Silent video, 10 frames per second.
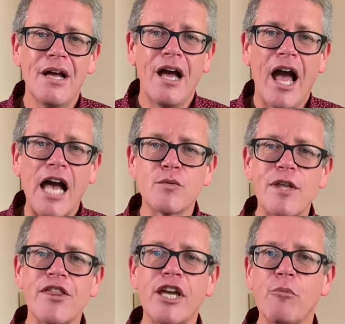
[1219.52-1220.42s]
As we
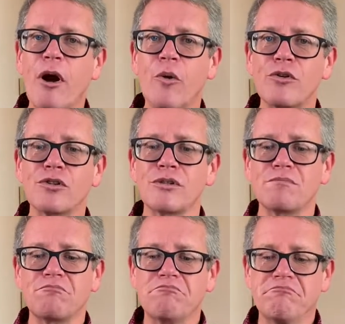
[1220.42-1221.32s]
think about
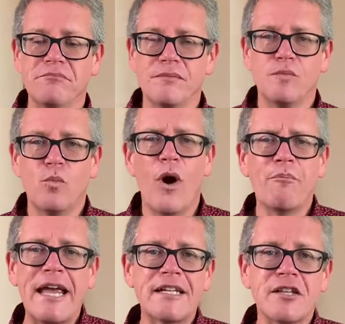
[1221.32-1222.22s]
what
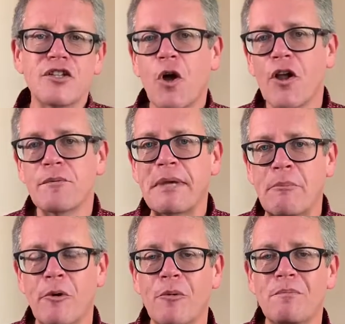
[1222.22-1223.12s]
makes us God's
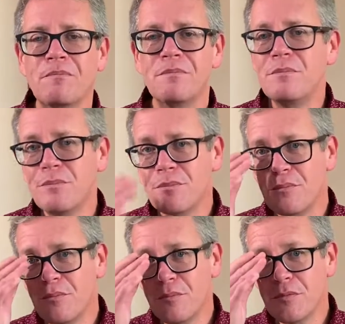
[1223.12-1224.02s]
people,
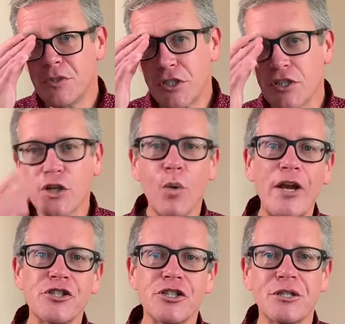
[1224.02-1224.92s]
just the
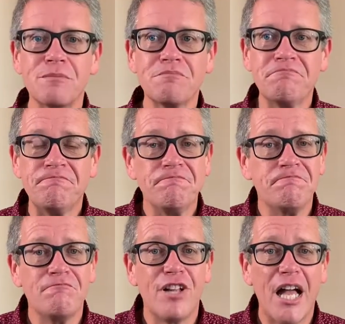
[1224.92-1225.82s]
question,
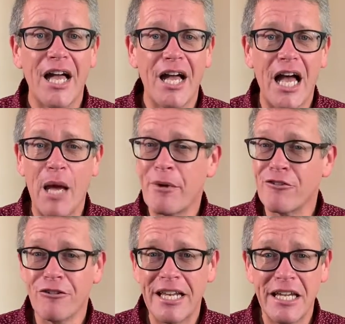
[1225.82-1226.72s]
am I
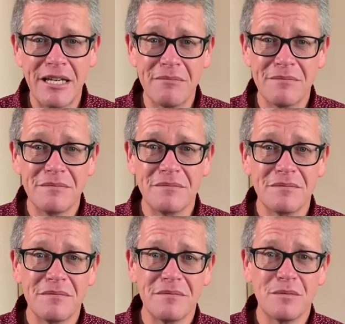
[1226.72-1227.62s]
really
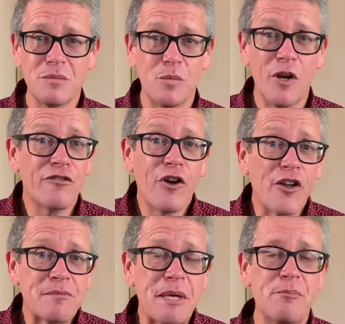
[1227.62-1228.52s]
one of
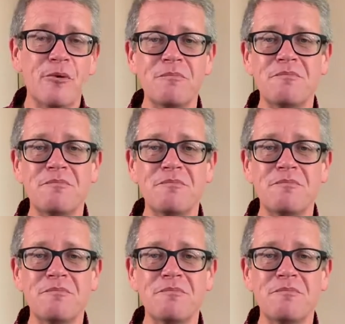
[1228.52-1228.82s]
God's people?